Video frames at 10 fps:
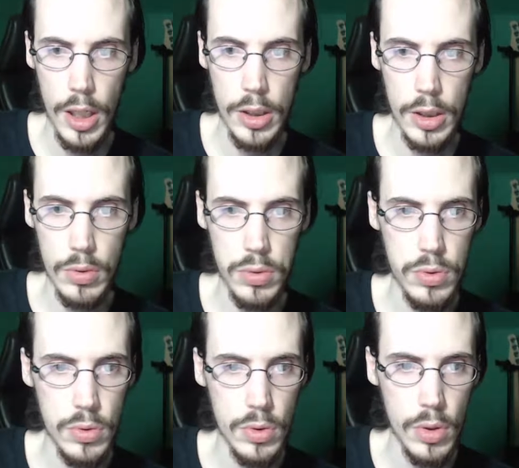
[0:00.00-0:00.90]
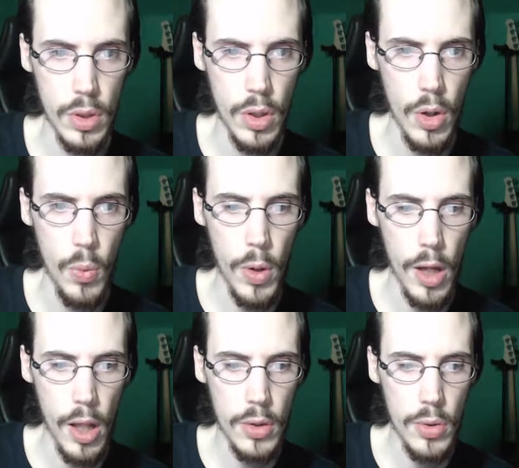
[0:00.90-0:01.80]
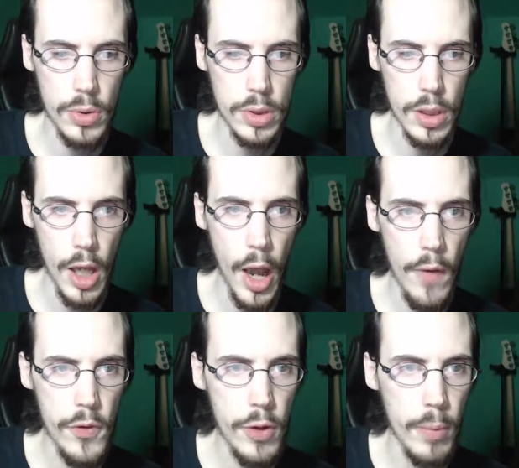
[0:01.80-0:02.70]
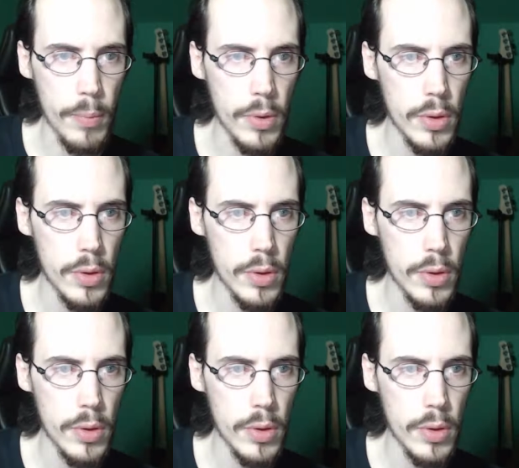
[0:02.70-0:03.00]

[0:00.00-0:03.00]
Just one got loose. After him.